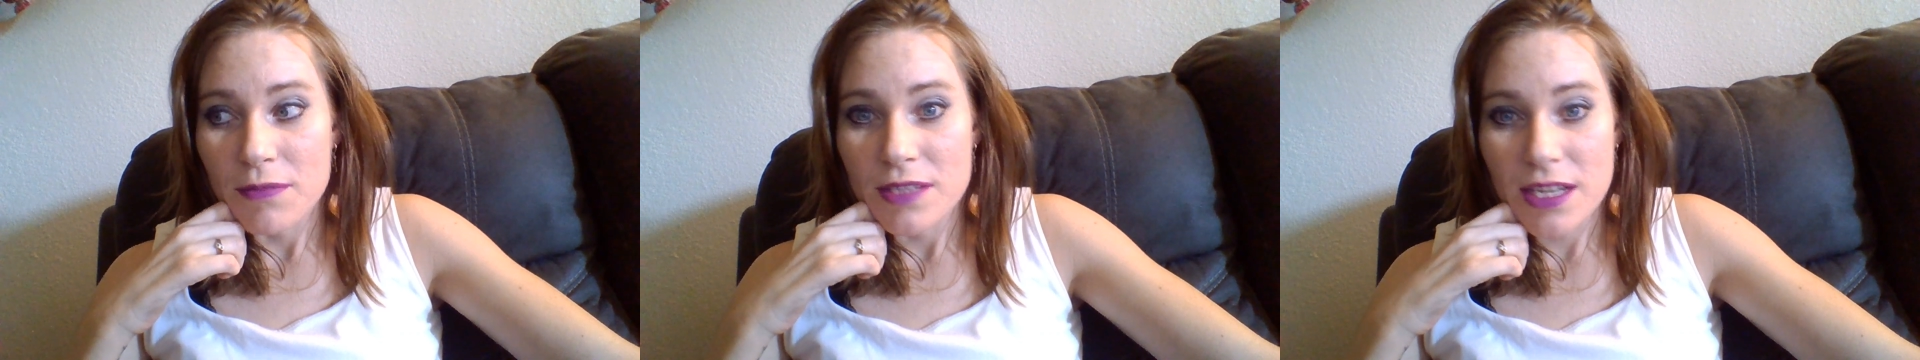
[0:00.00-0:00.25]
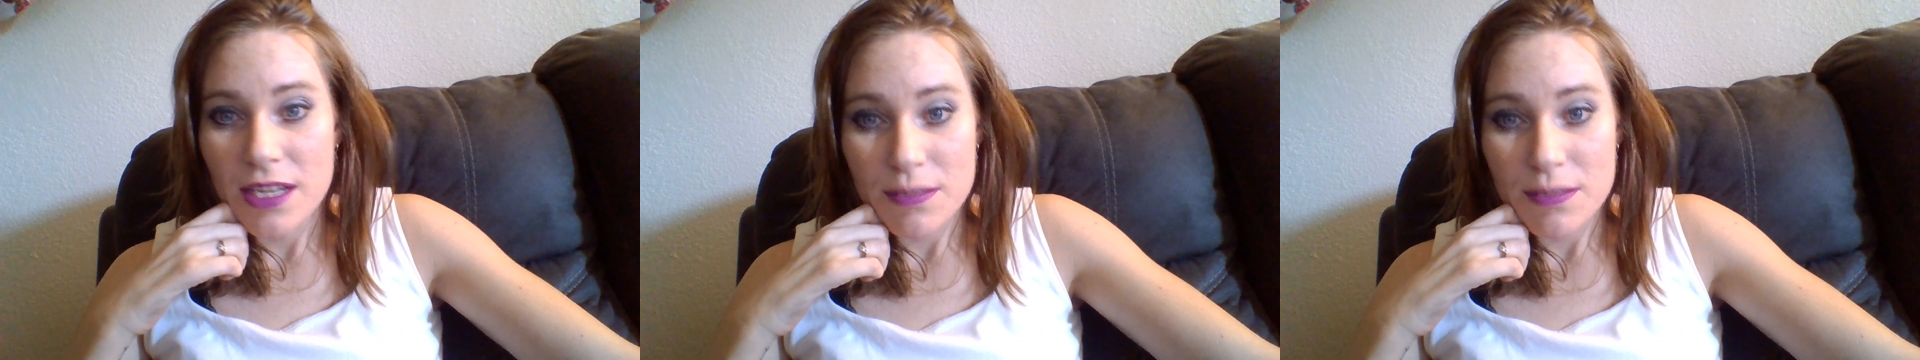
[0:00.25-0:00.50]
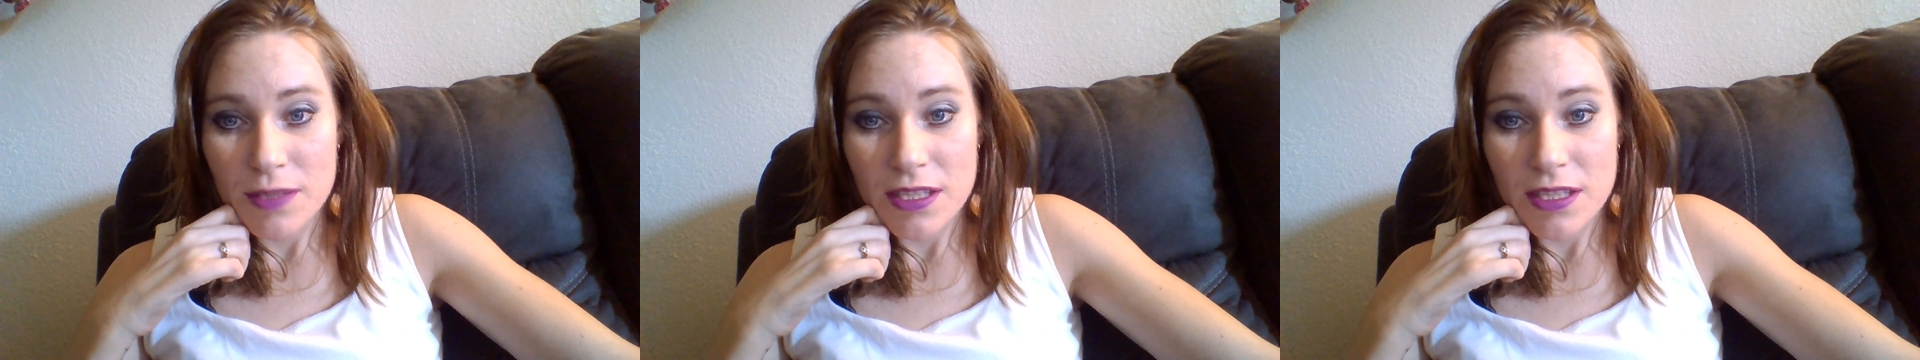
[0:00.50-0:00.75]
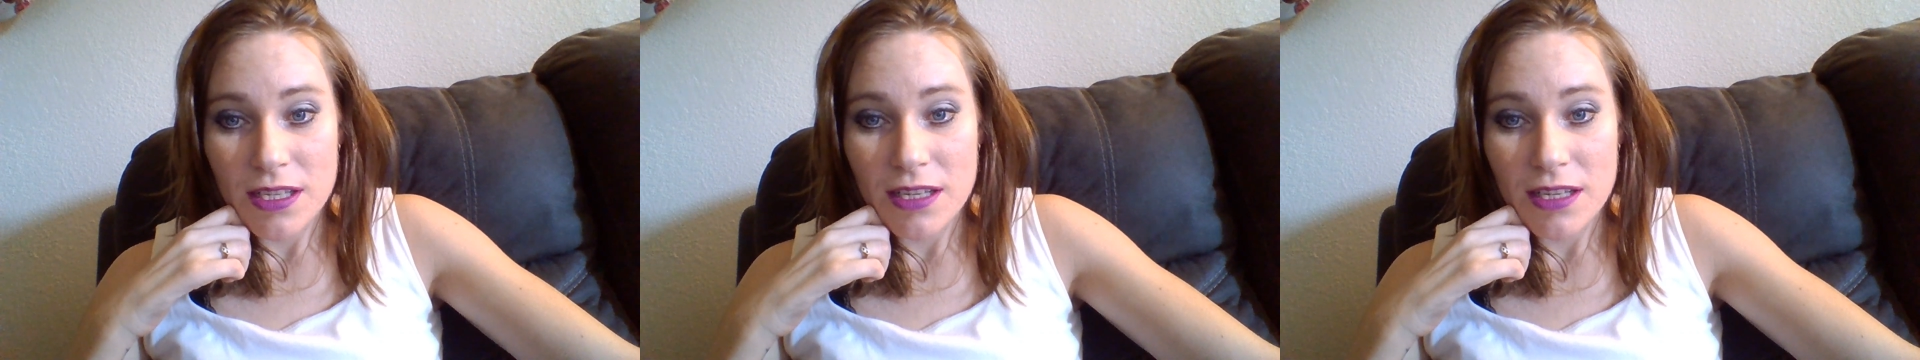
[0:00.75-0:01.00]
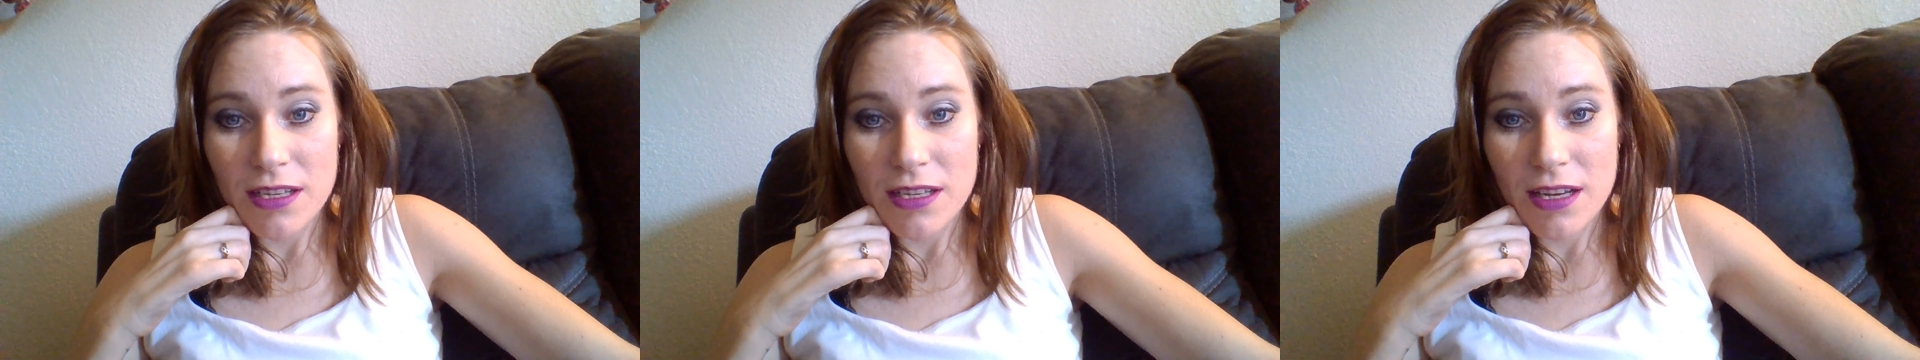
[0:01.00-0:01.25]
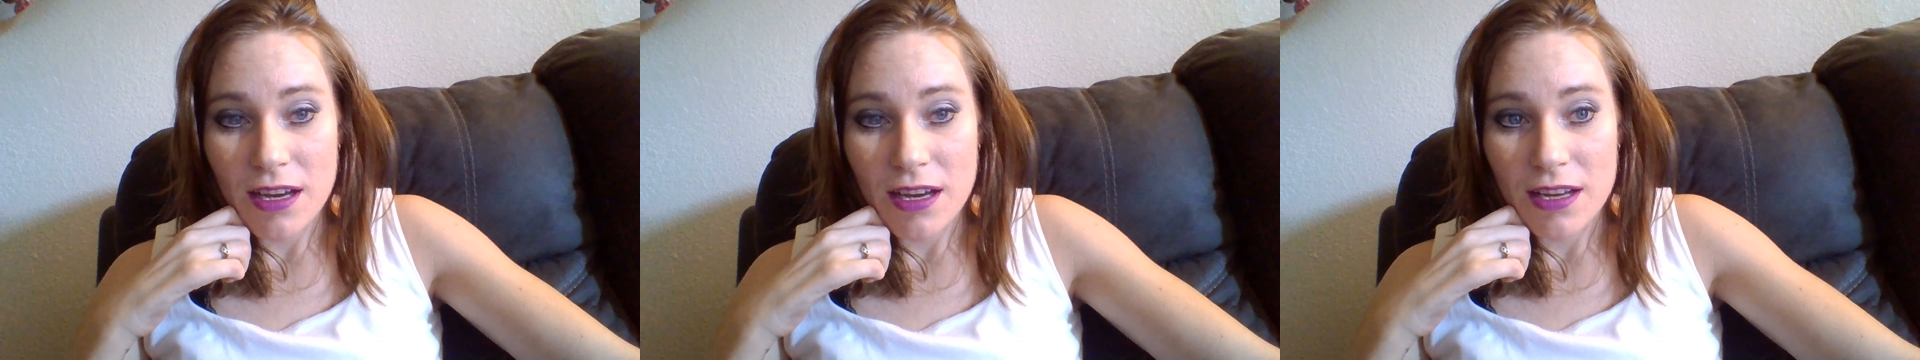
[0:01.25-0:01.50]
desperately
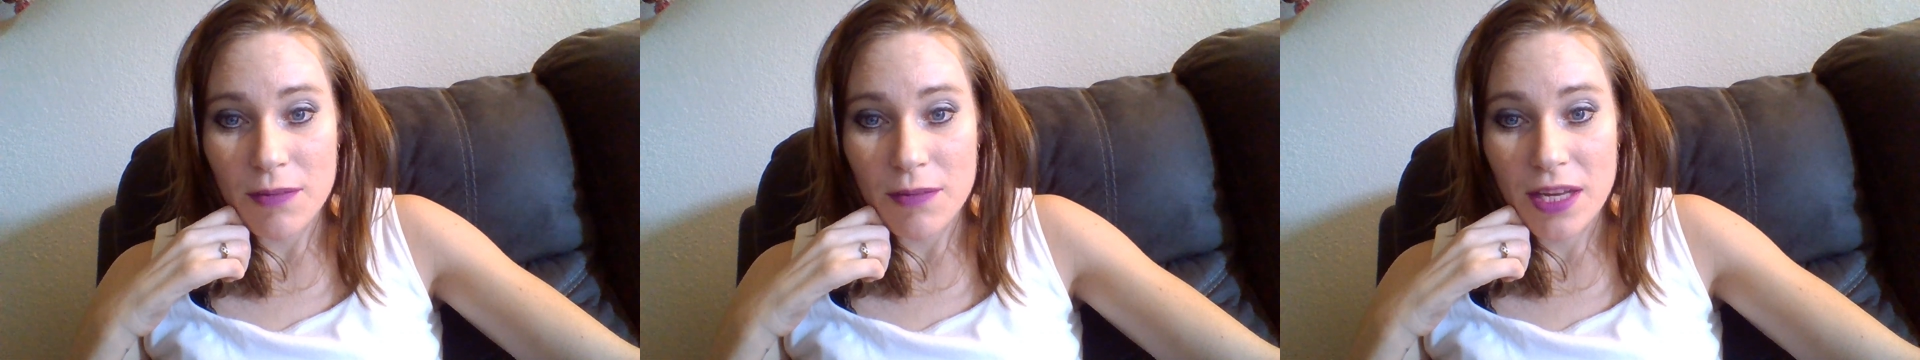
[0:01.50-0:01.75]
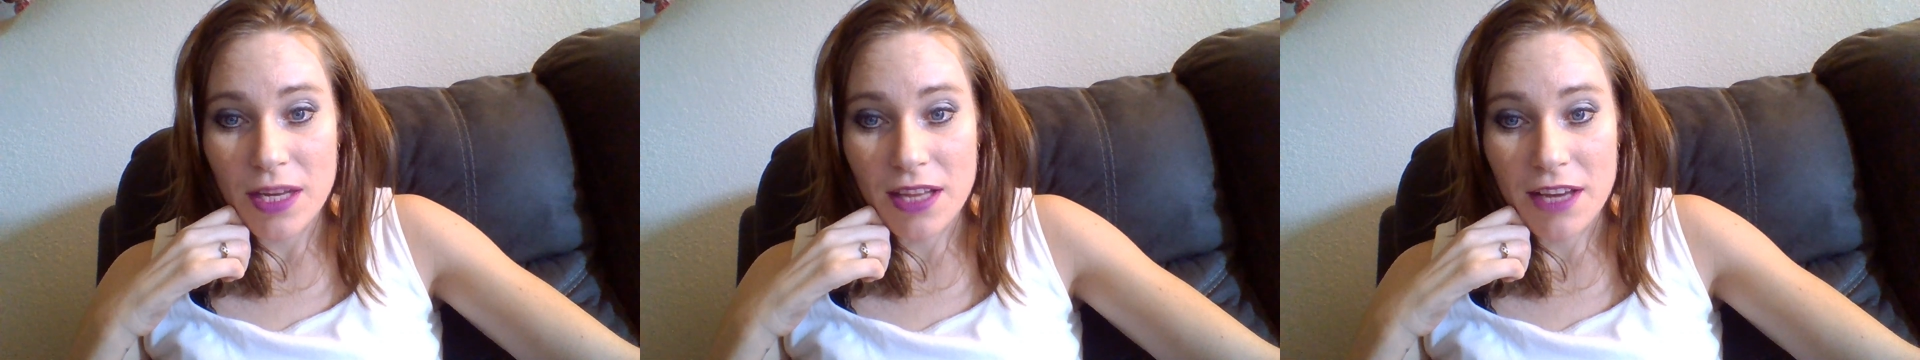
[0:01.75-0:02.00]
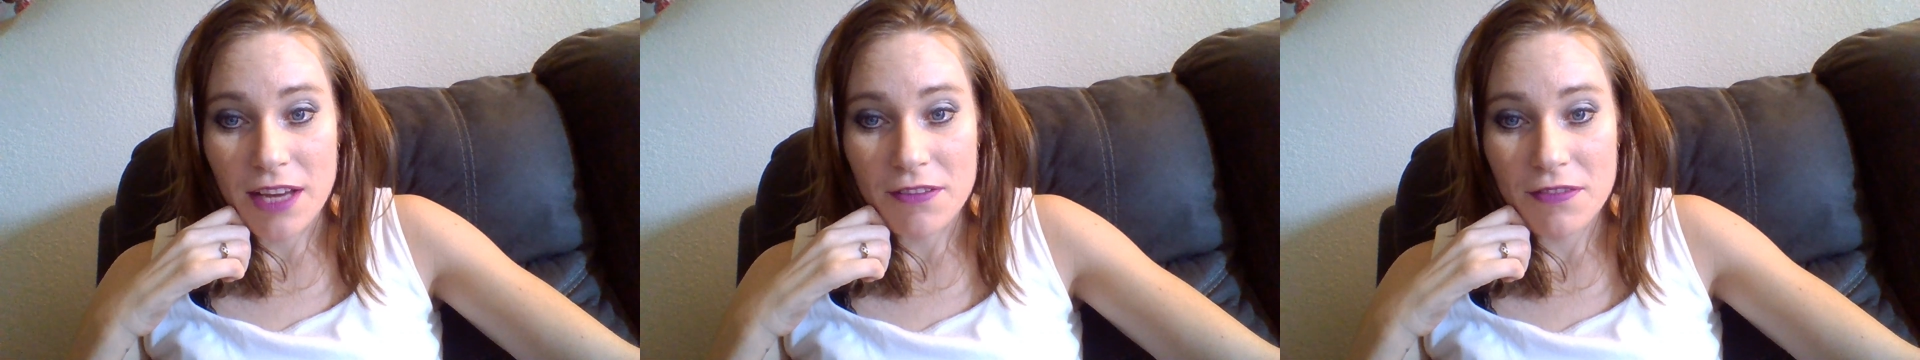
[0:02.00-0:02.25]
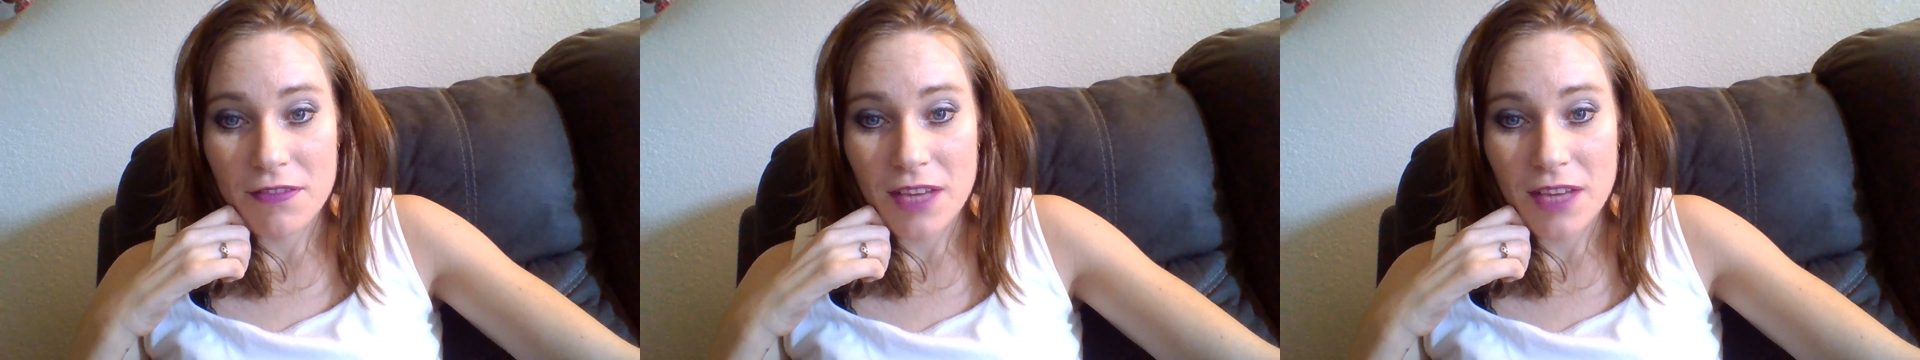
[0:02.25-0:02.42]
in my life.